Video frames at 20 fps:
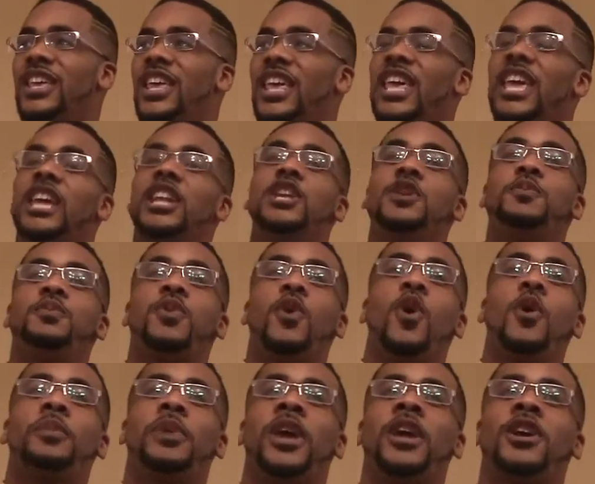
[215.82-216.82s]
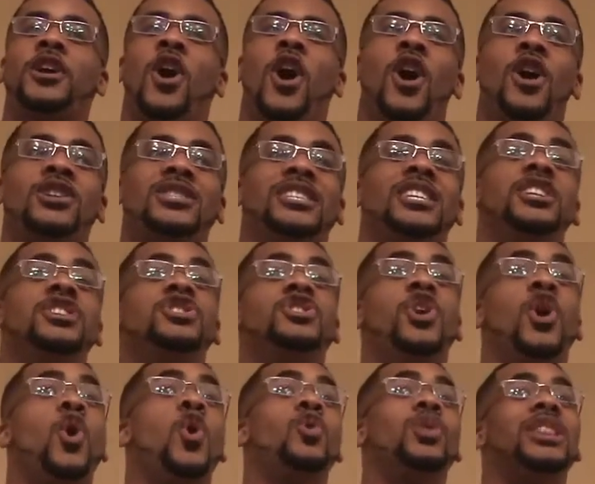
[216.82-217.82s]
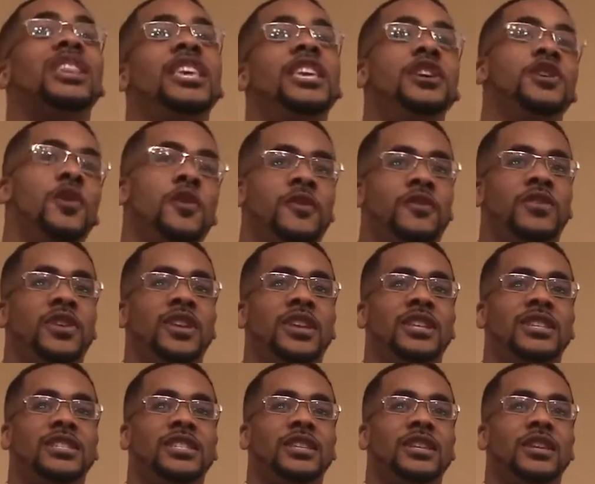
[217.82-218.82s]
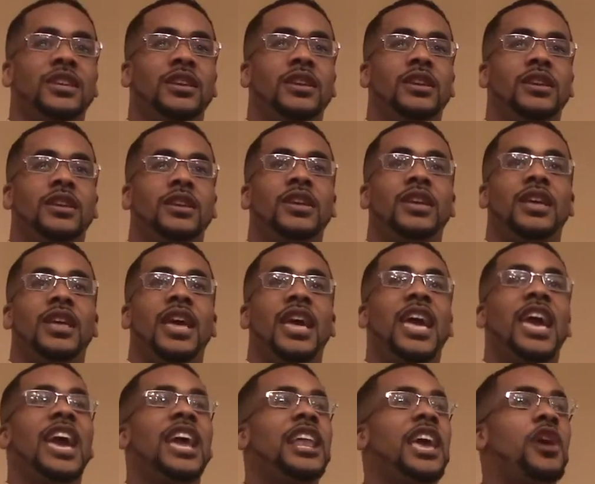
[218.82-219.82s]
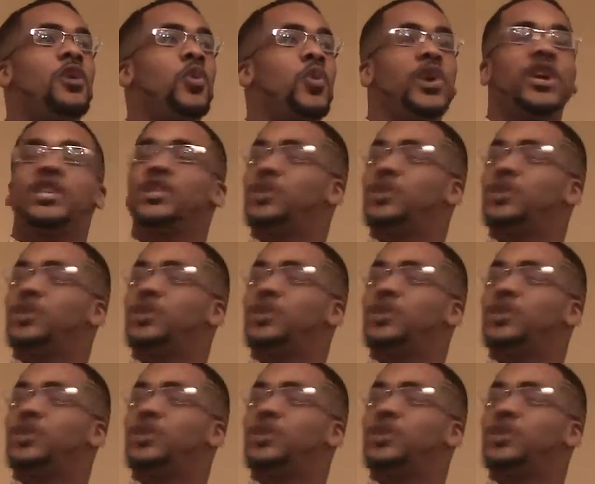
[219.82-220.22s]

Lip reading: any probate cost, and no legal fees. And at which